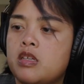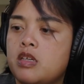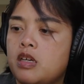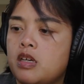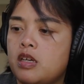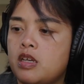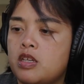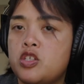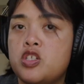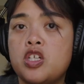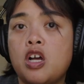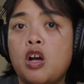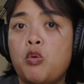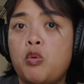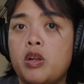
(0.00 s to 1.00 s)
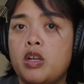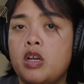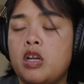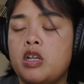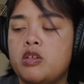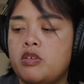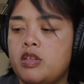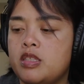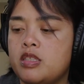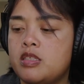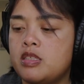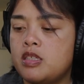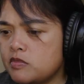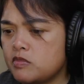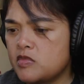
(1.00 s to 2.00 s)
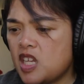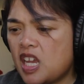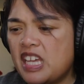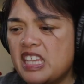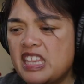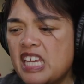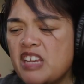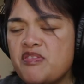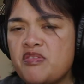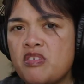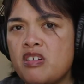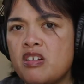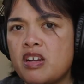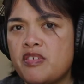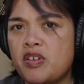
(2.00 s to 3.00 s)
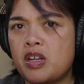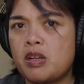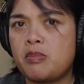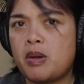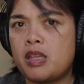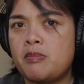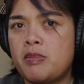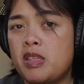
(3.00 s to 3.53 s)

Gel 100s. I think for if you're gonna buy them